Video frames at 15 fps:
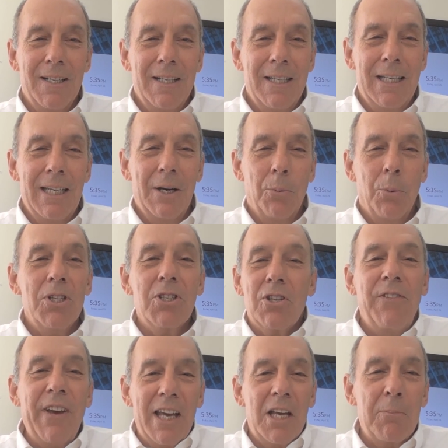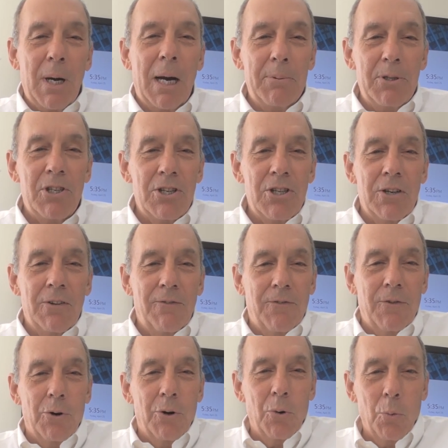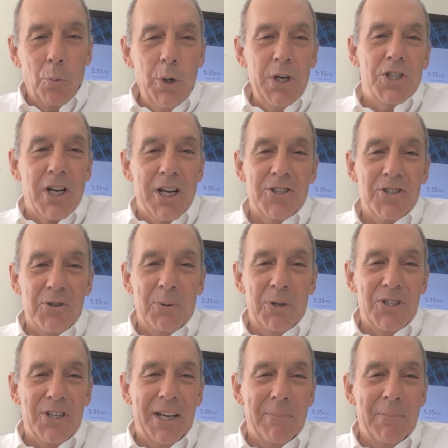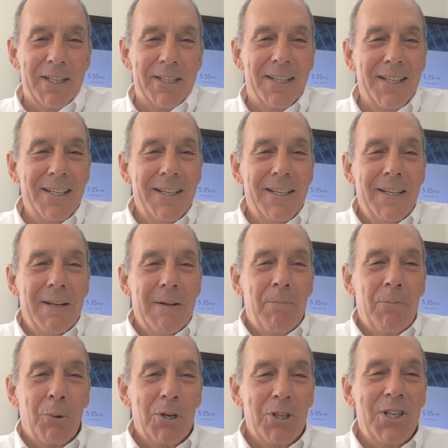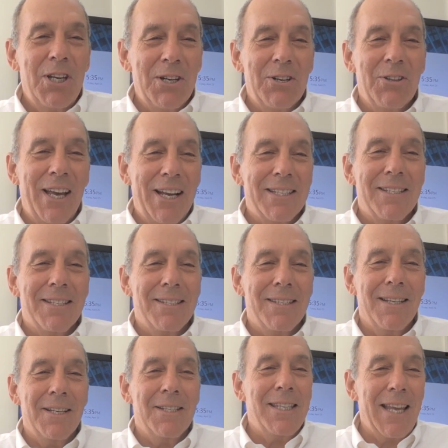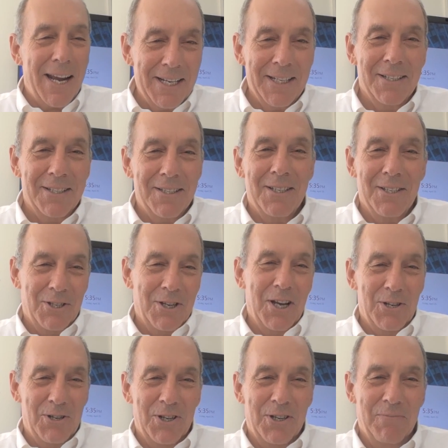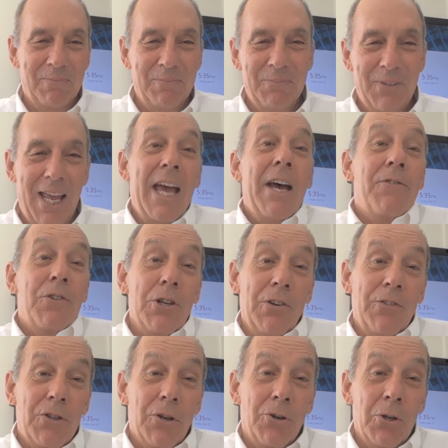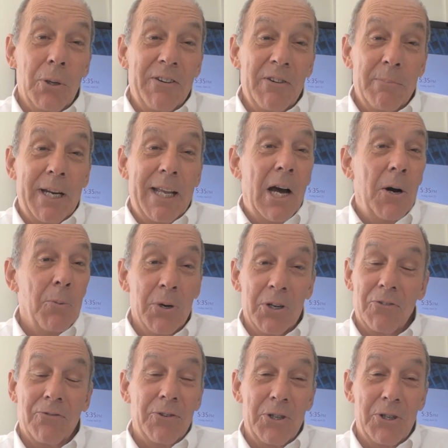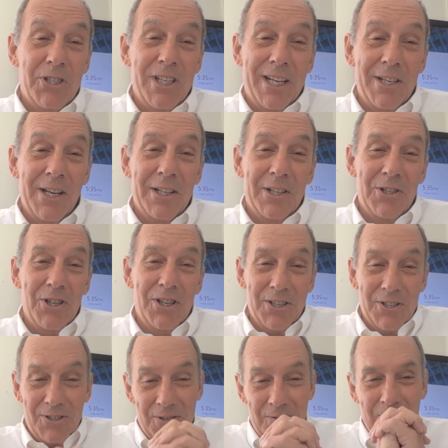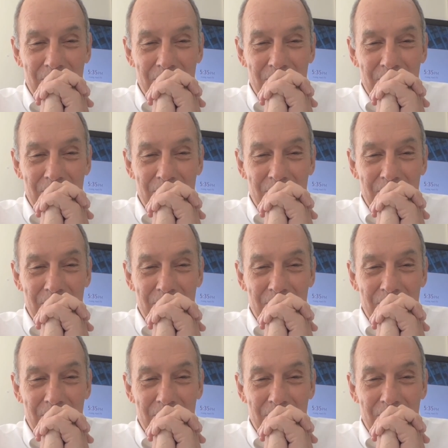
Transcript: What's the value proposition for which customer segment? Whereas here, that's a second discussion after you've told everybody how wonderful your technology is.